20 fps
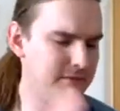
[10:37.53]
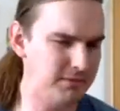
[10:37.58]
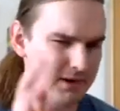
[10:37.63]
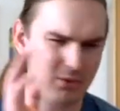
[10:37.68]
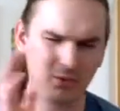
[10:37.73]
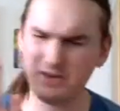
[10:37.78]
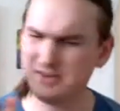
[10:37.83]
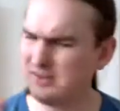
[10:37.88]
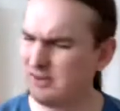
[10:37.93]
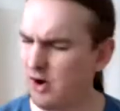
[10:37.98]
but it
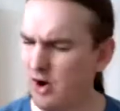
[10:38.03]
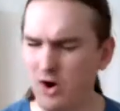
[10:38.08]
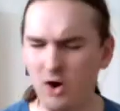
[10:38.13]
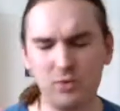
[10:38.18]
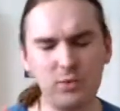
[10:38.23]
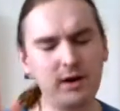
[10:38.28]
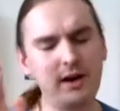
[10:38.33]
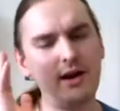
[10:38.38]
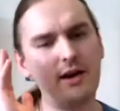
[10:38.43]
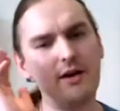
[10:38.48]
wasn't
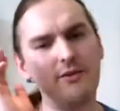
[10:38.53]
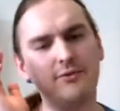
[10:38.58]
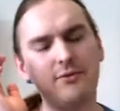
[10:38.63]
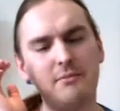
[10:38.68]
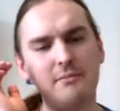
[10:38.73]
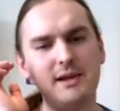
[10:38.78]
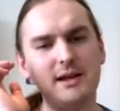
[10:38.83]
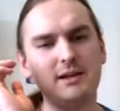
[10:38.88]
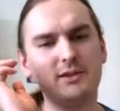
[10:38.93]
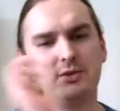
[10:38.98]
awkward enough for
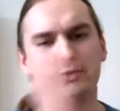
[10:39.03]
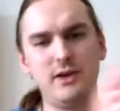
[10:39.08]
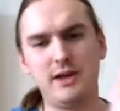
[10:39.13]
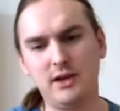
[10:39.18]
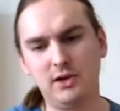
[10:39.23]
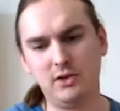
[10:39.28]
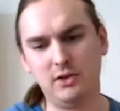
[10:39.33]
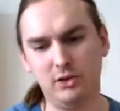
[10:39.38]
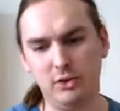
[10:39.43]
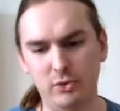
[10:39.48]
me to
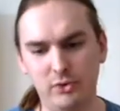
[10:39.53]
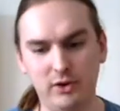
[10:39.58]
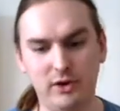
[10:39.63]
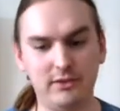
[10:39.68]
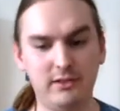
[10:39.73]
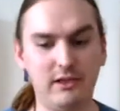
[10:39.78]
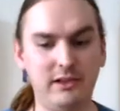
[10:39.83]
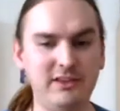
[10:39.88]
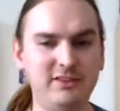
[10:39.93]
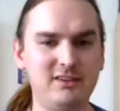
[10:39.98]
include on
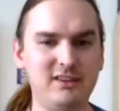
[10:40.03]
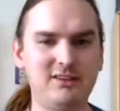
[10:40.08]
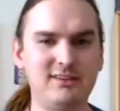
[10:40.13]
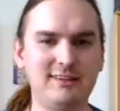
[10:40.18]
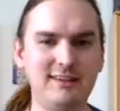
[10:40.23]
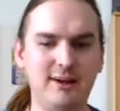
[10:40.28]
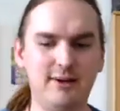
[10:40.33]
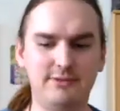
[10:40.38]
the list itself.